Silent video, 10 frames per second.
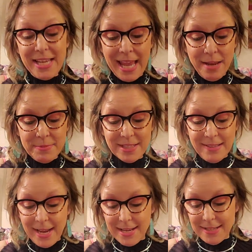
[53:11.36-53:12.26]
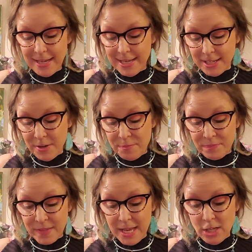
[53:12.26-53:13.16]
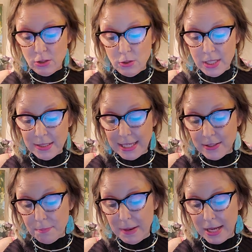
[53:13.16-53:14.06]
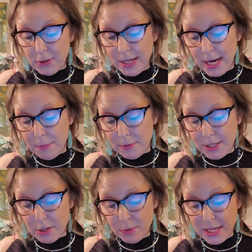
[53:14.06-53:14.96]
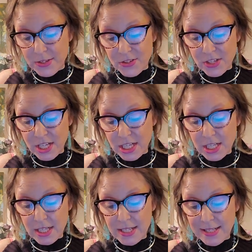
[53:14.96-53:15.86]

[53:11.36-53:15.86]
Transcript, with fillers: that came to light, like including like the battery operated razor.